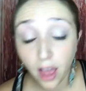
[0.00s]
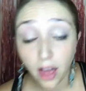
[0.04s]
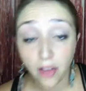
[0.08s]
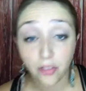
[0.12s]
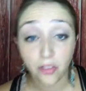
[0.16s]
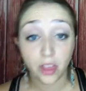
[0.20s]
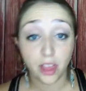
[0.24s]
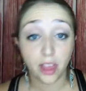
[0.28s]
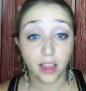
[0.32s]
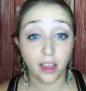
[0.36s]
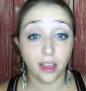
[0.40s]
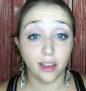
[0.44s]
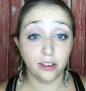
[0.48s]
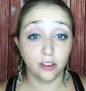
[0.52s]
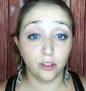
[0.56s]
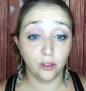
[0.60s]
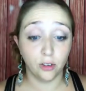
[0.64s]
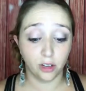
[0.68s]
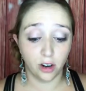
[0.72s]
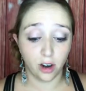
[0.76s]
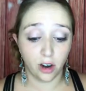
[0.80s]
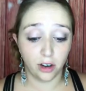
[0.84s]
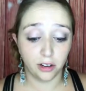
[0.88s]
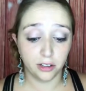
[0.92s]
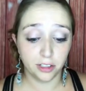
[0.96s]
And then you
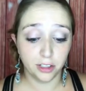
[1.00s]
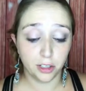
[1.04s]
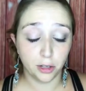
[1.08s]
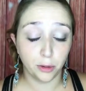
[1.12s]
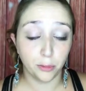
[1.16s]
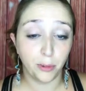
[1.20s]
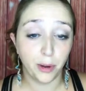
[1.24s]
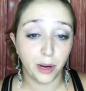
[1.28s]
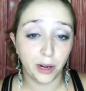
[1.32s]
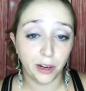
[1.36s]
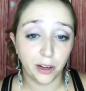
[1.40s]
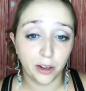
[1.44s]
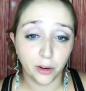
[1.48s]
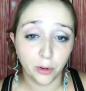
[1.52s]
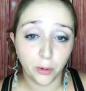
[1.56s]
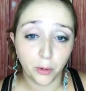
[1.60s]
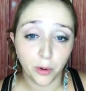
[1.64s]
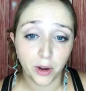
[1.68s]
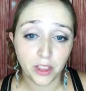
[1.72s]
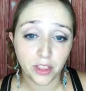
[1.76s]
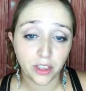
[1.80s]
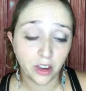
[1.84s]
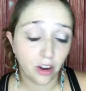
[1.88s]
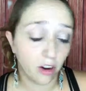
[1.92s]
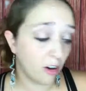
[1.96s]
can also pair it
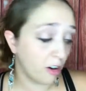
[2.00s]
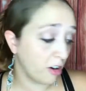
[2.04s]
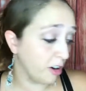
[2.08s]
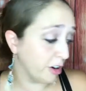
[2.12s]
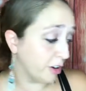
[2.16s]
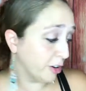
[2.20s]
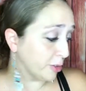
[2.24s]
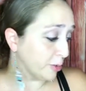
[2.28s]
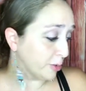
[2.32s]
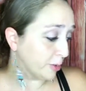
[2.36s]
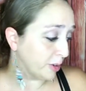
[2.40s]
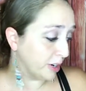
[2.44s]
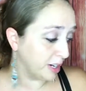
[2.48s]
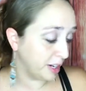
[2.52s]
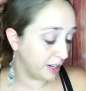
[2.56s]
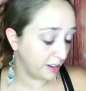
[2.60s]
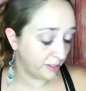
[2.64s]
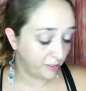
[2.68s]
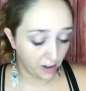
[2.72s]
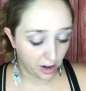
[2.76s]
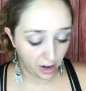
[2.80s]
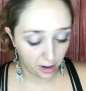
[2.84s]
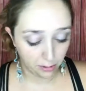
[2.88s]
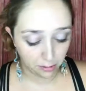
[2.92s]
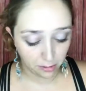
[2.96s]
with our 3D
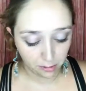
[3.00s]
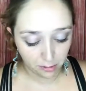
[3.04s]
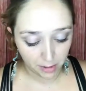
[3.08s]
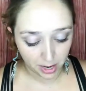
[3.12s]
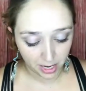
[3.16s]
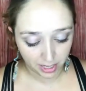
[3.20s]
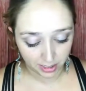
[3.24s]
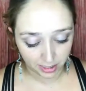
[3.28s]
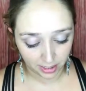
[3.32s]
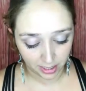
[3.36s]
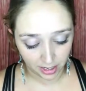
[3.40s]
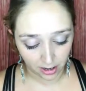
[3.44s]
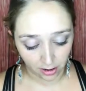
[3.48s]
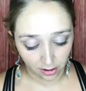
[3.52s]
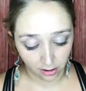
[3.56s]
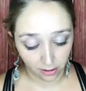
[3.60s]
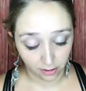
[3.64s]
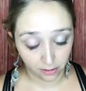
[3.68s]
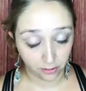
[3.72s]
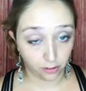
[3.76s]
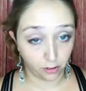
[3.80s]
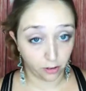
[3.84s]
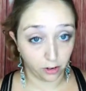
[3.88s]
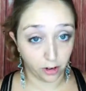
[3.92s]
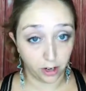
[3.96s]
Fiber
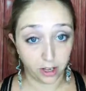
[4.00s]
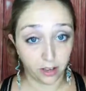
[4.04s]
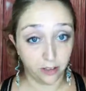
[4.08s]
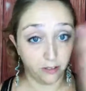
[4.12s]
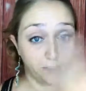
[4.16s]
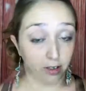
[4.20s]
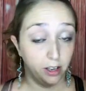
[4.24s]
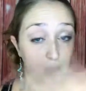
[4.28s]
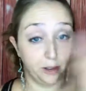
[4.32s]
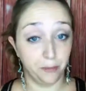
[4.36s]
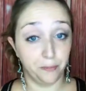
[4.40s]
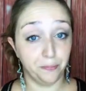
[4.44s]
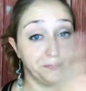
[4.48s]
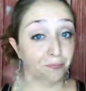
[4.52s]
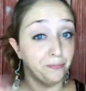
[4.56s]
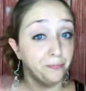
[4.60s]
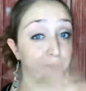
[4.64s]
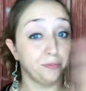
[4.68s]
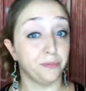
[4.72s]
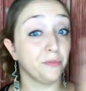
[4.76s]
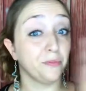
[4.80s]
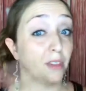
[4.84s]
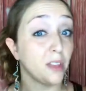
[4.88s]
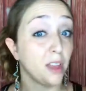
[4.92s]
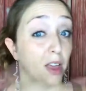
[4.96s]
Mascara for even
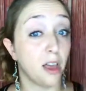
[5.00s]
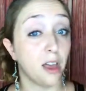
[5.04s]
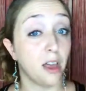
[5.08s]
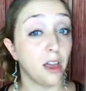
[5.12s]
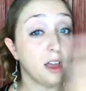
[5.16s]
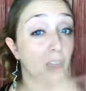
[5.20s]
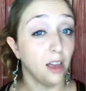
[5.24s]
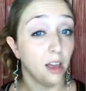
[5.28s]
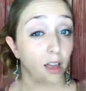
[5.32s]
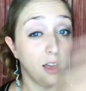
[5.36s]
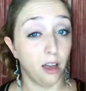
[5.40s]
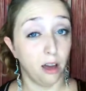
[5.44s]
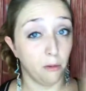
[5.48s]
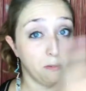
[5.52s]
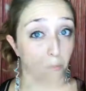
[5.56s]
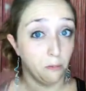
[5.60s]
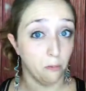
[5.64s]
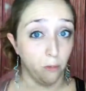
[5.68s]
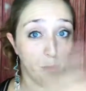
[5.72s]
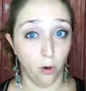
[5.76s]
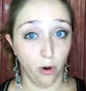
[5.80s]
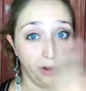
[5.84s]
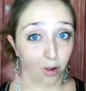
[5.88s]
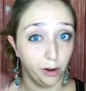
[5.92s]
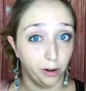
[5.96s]

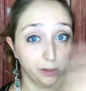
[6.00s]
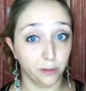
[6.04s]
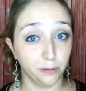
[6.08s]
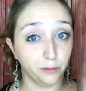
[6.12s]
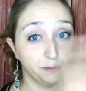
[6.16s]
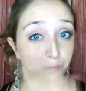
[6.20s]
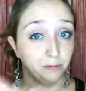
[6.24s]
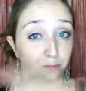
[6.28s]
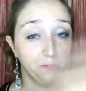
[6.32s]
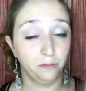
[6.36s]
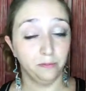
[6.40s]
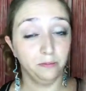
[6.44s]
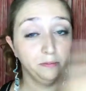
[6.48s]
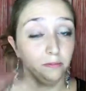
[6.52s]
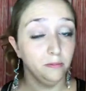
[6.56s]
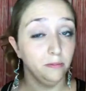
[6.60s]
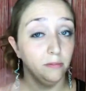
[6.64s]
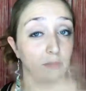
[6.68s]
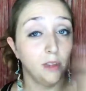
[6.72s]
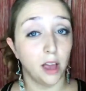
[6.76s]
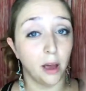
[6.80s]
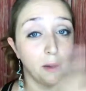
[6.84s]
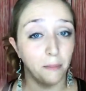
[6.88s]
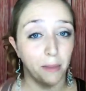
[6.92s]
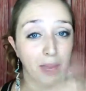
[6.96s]
more
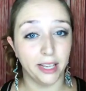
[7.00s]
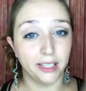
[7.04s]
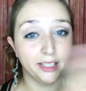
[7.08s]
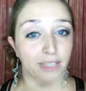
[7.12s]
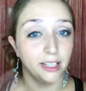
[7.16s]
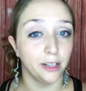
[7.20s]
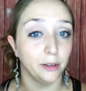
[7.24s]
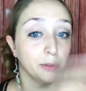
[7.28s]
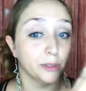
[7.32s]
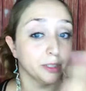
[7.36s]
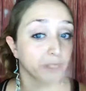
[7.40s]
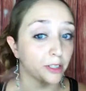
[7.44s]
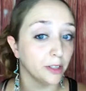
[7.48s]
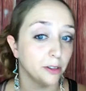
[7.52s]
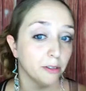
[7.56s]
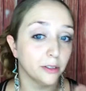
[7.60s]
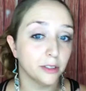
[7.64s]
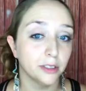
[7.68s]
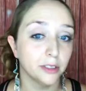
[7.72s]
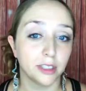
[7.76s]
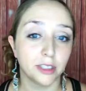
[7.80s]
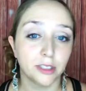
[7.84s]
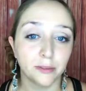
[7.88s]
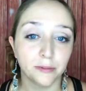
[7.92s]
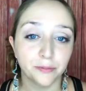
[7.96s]
amazing
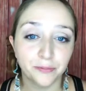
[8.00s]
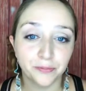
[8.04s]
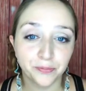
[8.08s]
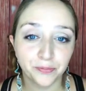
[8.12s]
results.